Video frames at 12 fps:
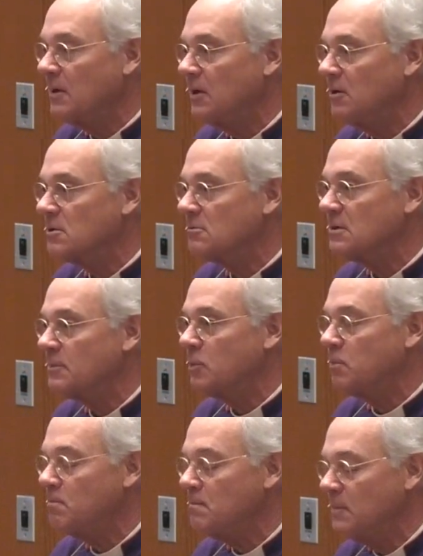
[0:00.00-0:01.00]
review
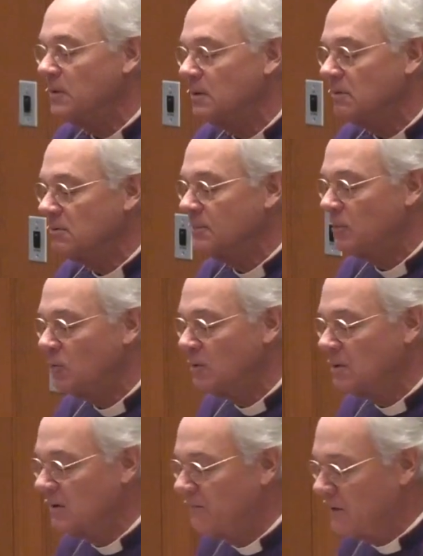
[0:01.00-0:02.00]
the
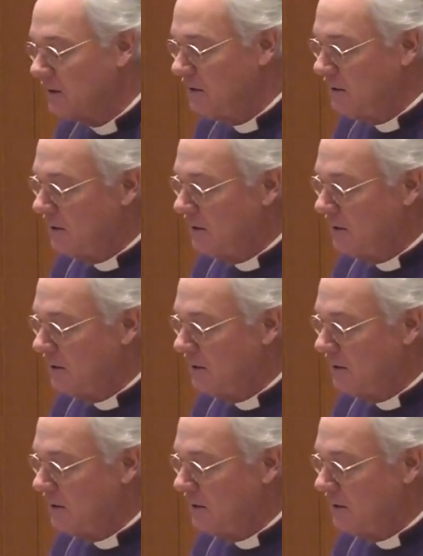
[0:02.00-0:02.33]
report of the